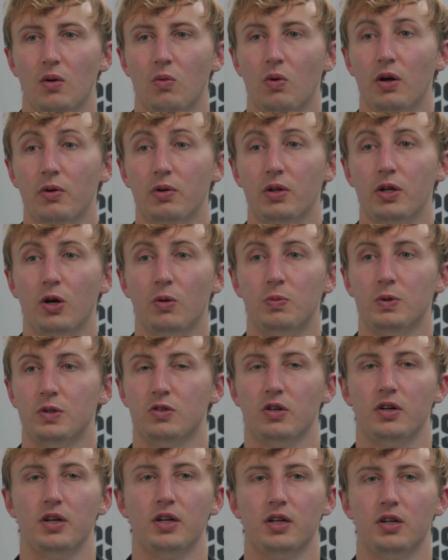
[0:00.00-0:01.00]
Well, I really hope we
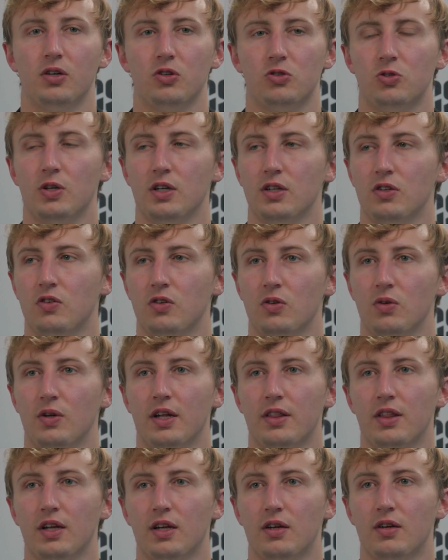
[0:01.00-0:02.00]
start hitting our stride soon.
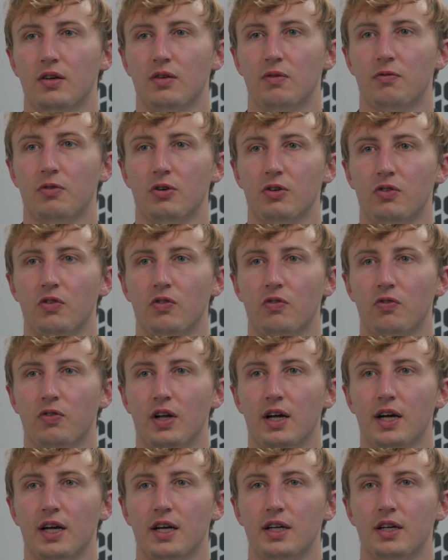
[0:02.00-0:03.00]
I think versus
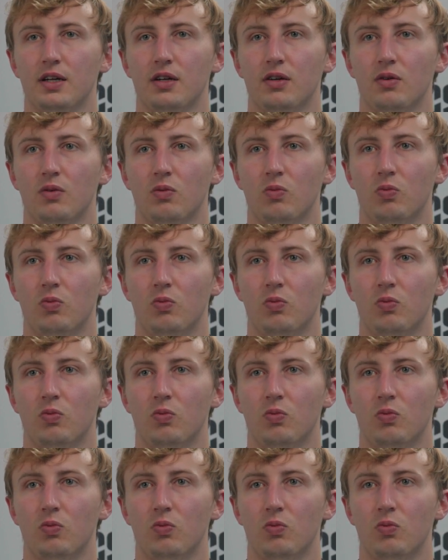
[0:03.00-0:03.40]
Fly,